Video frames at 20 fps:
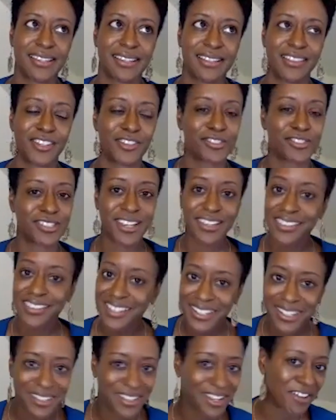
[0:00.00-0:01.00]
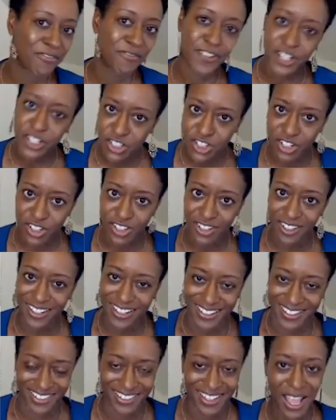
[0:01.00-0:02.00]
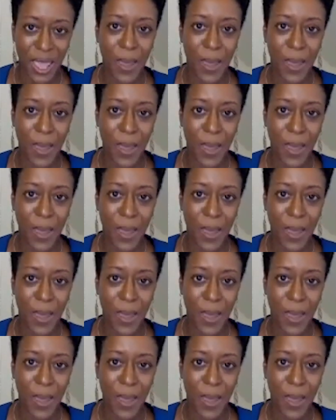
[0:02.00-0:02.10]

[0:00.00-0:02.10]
there's nothing official,